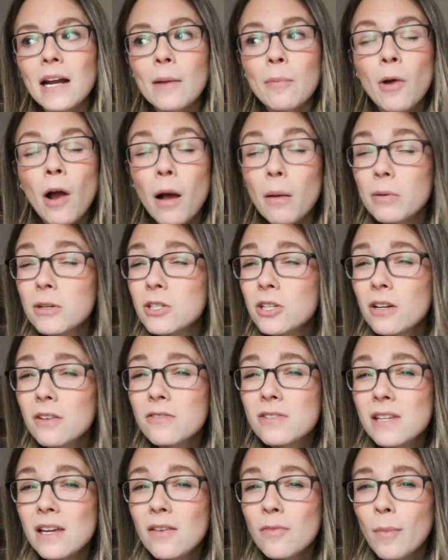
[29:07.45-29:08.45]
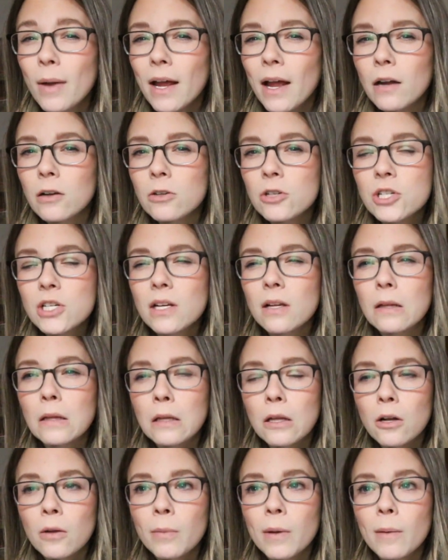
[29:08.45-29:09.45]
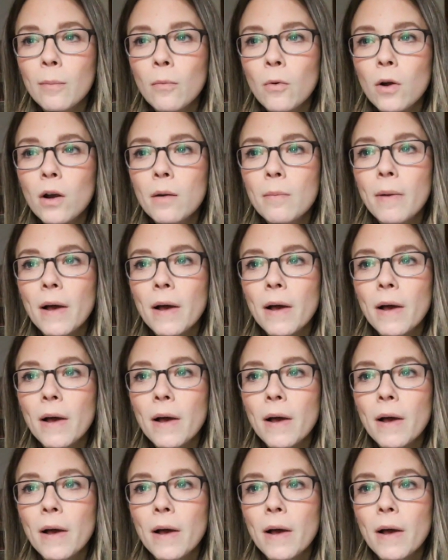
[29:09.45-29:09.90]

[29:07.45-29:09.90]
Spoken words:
I probably should have saved my energy a little bit more,